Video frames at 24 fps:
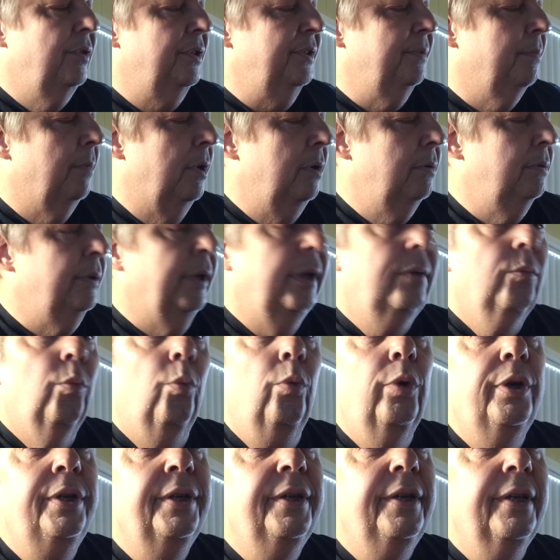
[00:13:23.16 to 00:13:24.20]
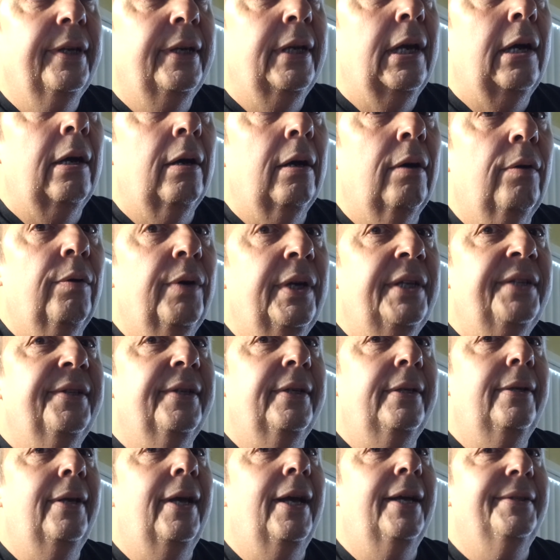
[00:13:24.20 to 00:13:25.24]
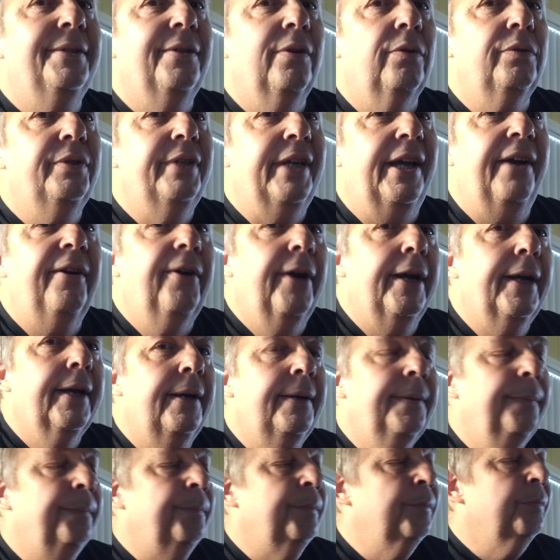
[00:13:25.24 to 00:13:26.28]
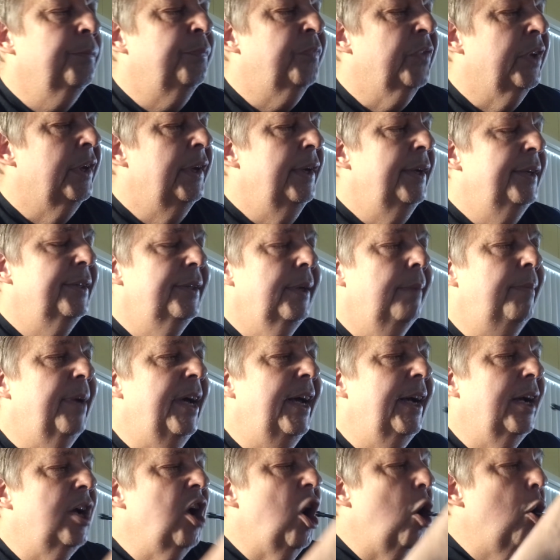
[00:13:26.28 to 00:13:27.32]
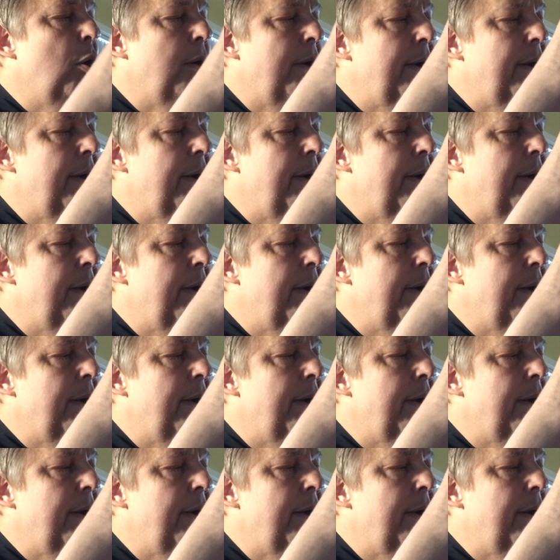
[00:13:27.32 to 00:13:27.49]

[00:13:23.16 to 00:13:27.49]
smoked. And wouldn't you know, it's an esoterica tobacco.